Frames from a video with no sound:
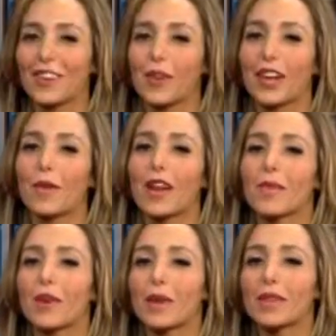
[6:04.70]
don't go anywhere.
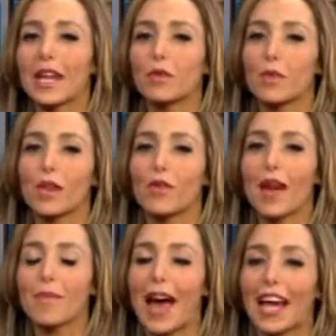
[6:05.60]
The Morning Blend will be
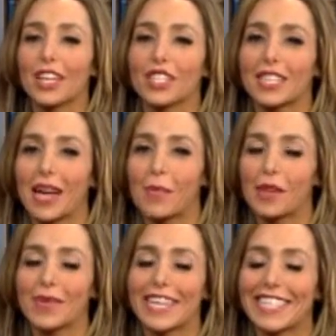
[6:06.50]
right back in just a
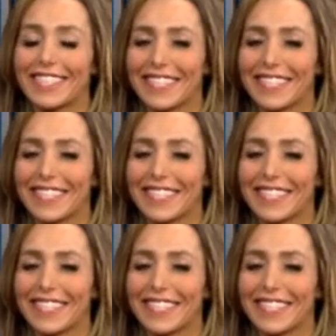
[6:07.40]
couple of minutes.